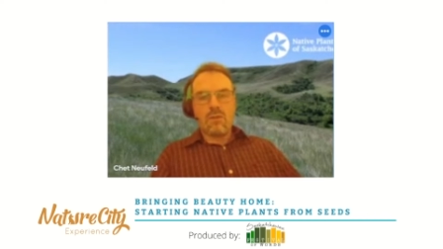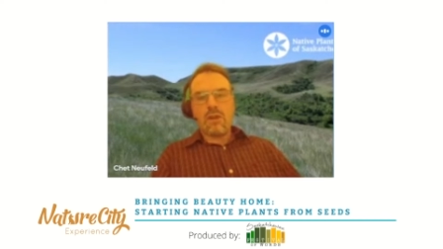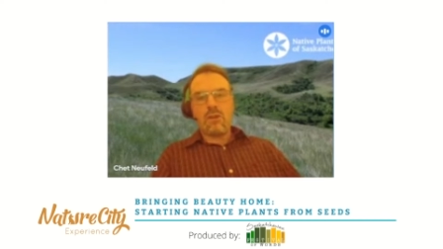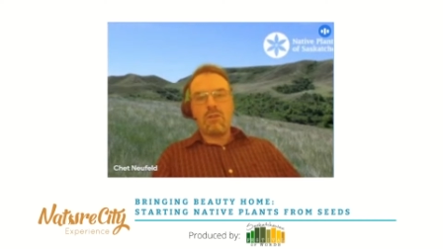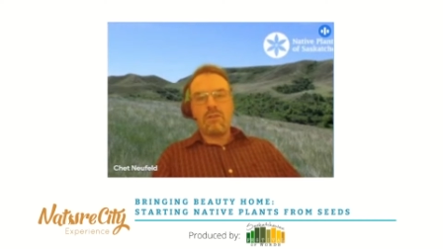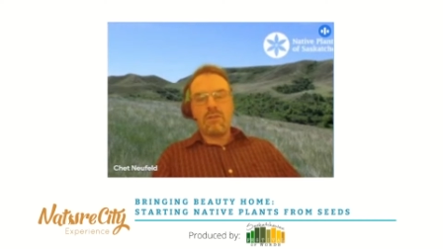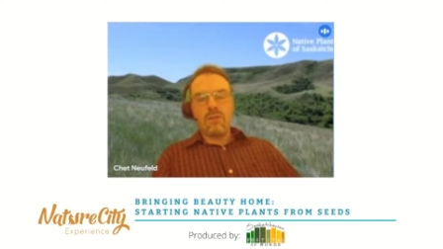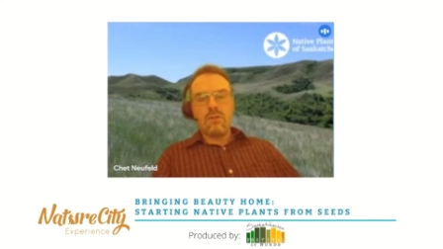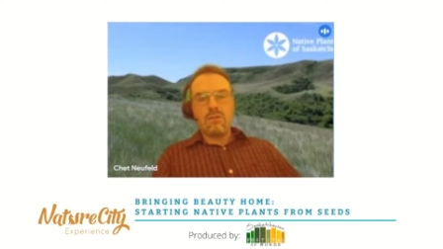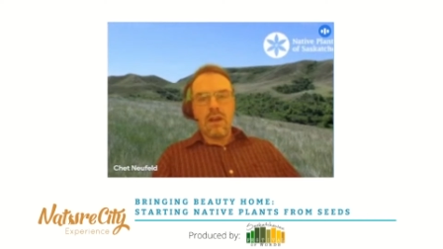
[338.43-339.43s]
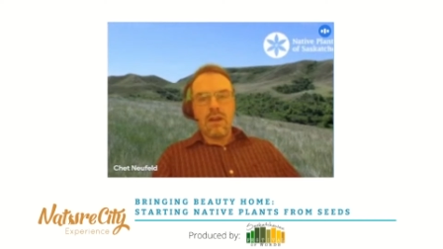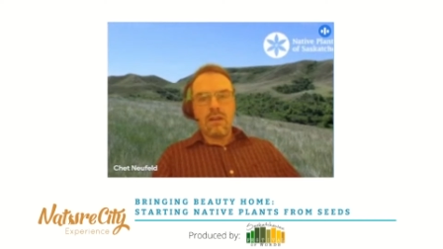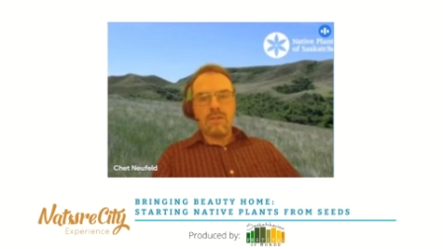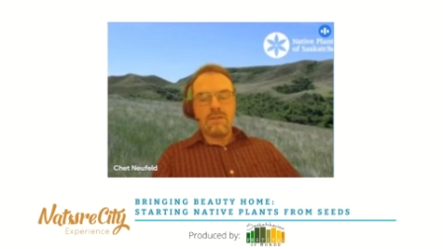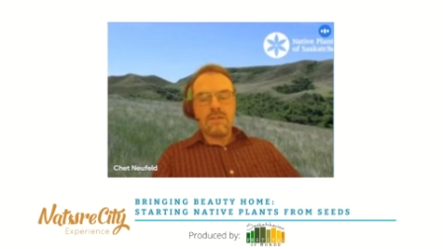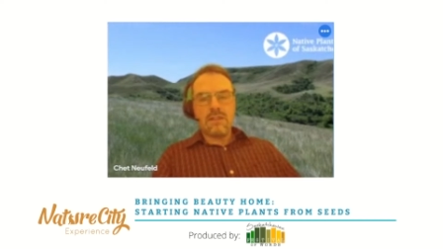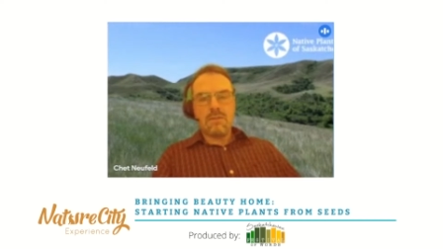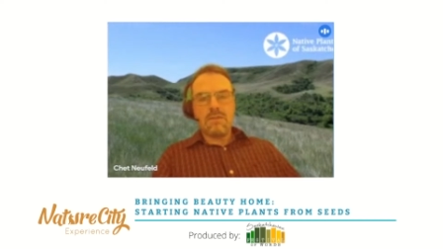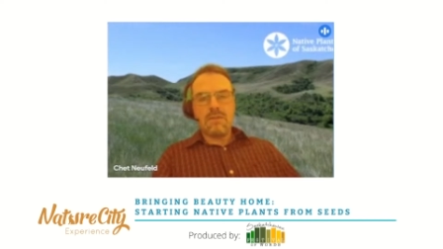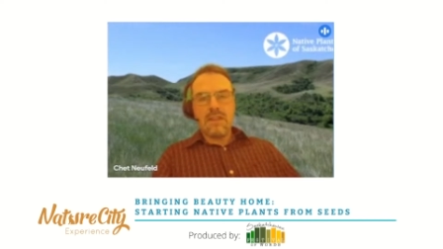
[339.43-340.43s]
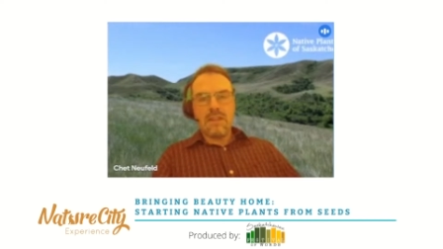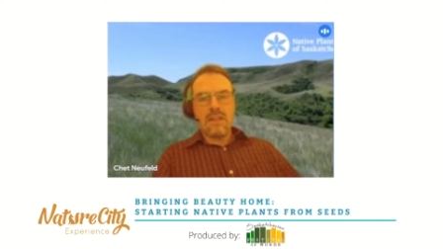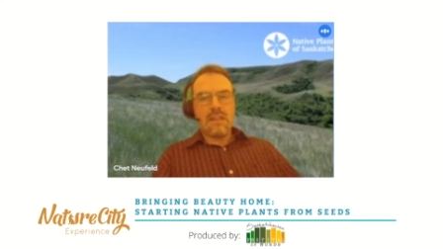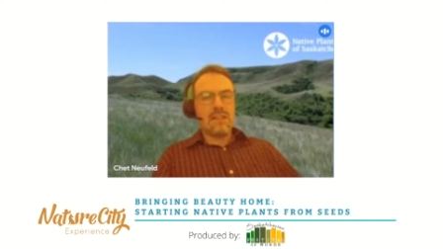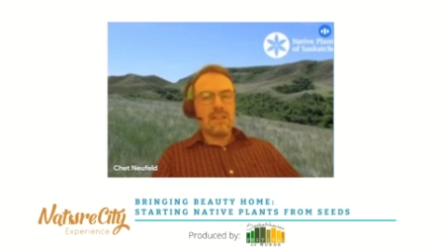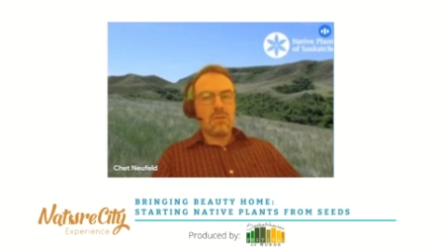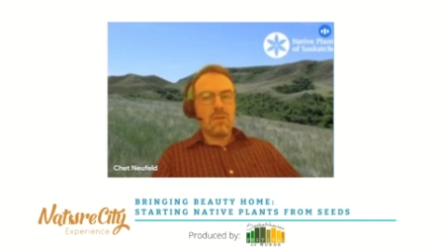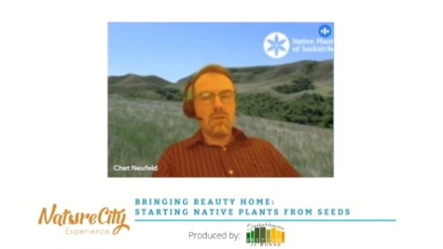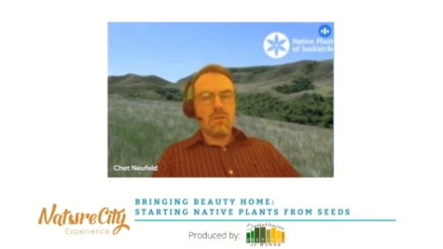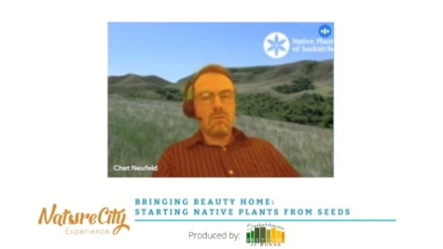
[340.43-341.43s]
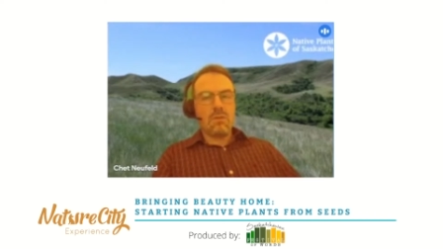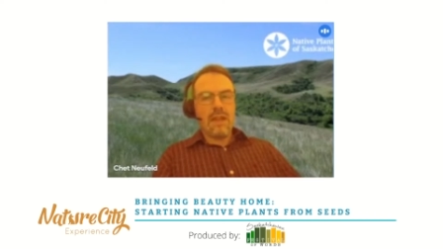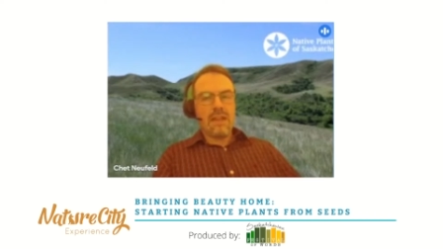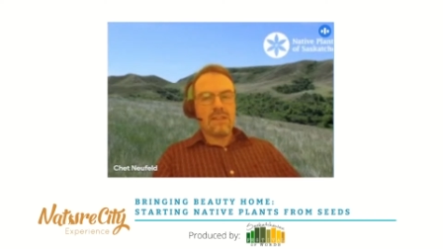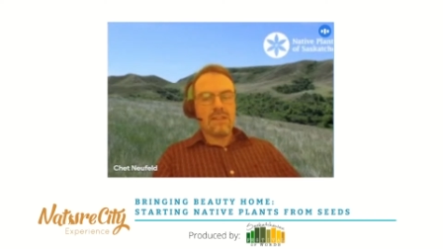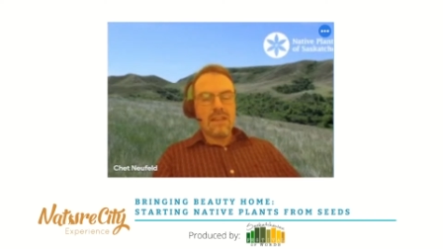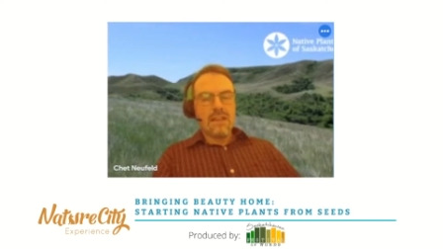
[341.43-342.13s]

quick overview of some of the easy to grow plants.